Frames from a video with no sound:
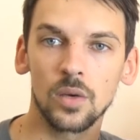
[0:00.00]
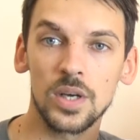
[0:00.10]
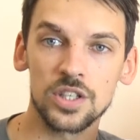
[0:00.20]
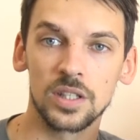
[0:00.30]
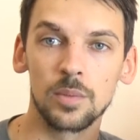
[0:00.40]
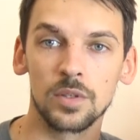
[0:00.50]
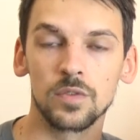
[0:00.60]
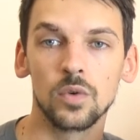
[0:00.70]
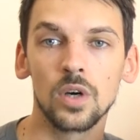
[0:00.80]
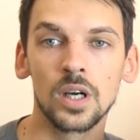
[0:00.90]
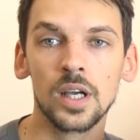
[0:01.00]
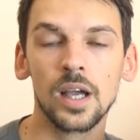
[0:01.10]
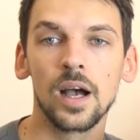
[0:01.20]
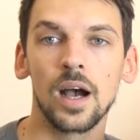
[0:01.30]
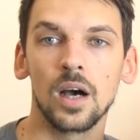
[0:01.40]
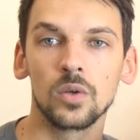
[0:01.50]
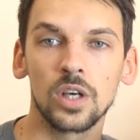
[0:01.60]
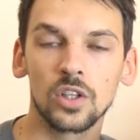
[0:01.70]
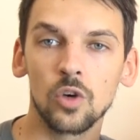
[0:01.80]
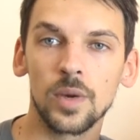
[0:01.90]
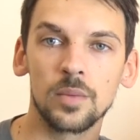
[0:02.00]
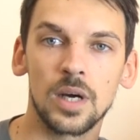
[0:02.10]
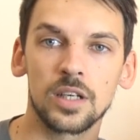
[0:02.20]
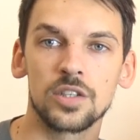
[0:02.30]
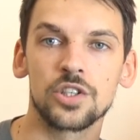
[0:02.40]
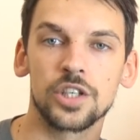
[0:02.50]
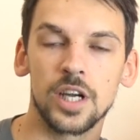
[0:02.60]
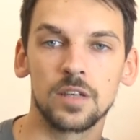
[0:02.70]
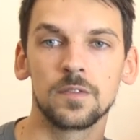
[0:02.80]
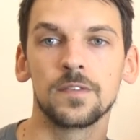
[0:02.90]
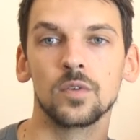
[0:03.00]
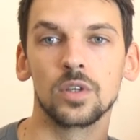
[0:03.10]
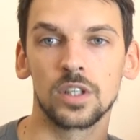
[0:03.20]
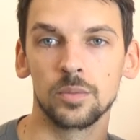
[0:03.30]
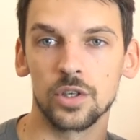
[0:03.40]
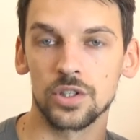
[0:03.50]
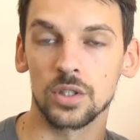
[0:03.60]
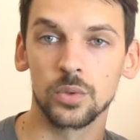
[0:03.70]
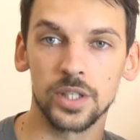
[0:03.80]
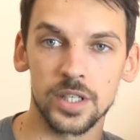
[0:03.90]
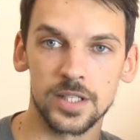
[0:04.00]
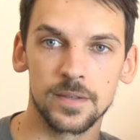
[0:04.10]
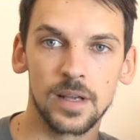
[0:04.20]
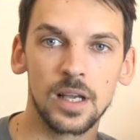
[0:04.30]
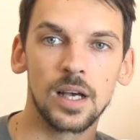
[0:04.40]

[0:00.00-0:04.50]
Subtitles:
Question number 4, how do I know my market share for commercial queries?